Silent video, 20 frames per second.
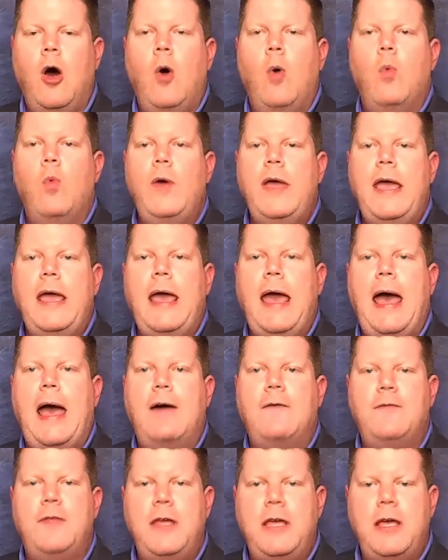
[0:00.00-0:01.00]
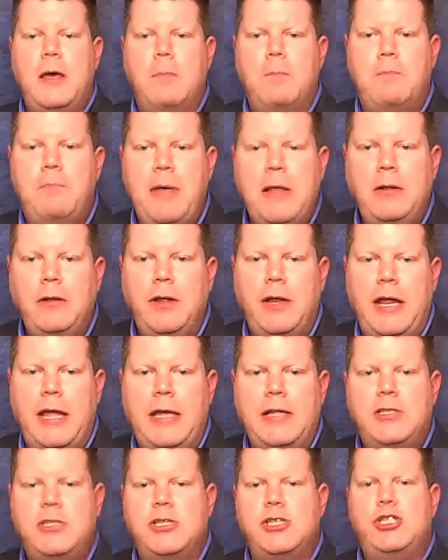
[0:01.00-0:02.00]
We have the
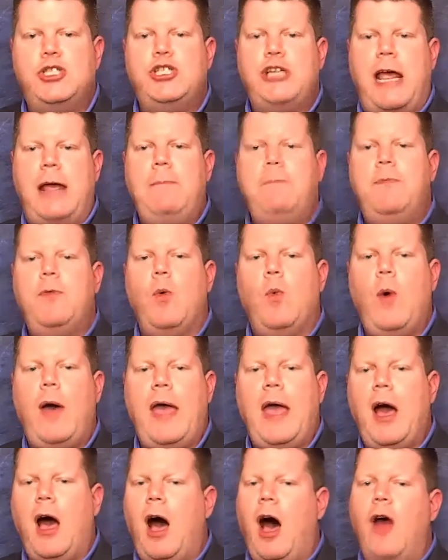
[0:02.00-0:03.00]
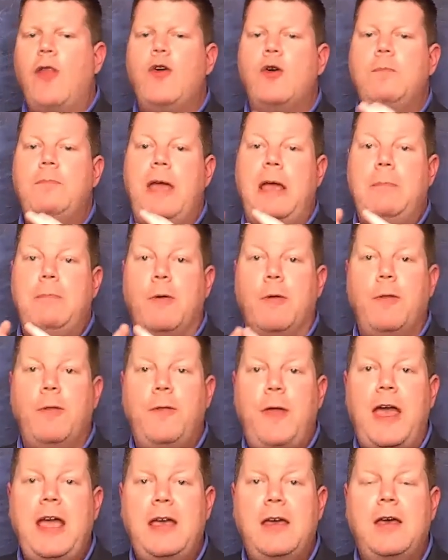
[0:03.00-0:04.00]
ability to shape the way other people
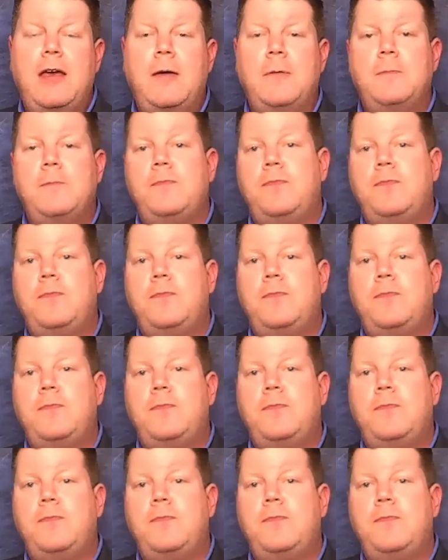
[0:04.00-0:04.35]
think,